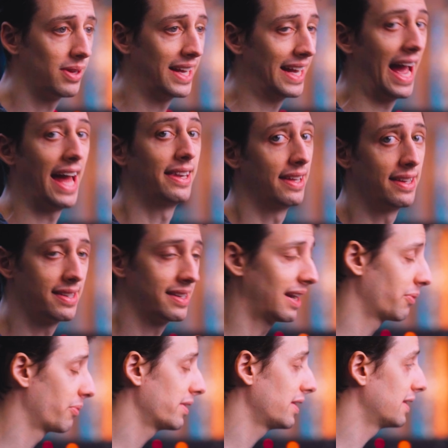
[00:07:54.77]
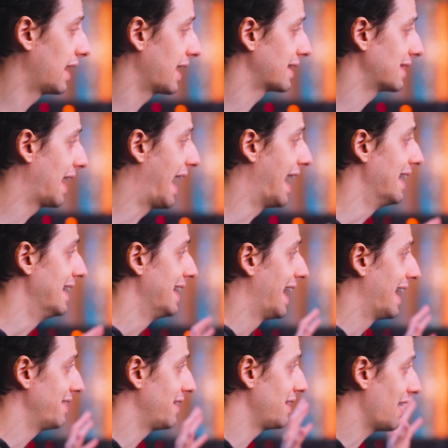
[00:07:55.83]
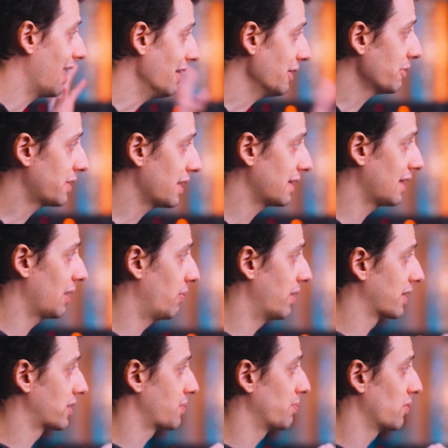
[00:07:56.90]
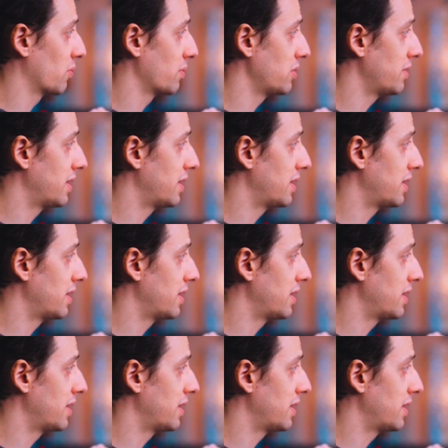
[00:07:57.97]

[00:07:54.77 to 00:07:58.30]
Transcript: are like endless, and I really like that. And then the other thing that I want to explore with you